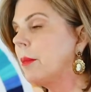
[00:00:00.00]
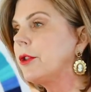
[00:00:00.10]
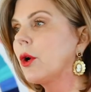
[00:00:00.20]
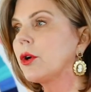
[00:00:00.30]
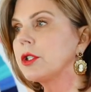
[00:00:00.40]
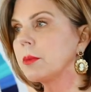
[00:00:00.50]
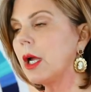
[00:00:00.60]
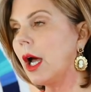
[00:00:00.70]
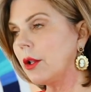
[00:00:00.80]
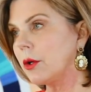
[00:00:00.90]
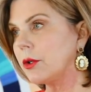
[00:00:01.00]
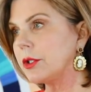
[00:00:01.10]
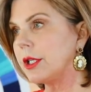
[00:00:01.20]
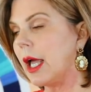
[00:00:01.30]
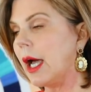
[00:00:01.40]
but there are some
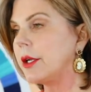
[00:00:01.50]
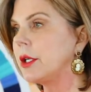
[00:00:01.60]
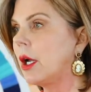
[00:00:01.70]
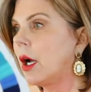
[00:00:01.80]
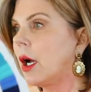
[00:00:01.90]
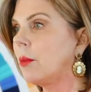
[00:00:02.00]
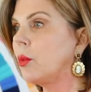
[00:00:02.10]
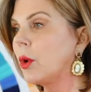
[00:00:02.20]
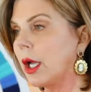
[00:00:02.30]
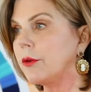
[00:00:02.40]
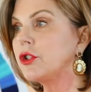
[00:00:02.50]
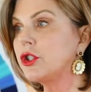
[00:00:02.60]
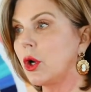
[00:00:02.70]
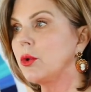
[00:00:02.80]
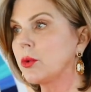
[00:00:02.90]
colors that will kind of
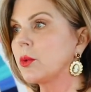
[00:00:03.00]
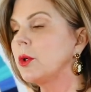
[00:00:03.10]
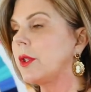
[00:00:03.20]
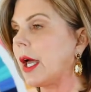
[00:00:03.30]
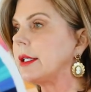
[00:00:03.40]
show through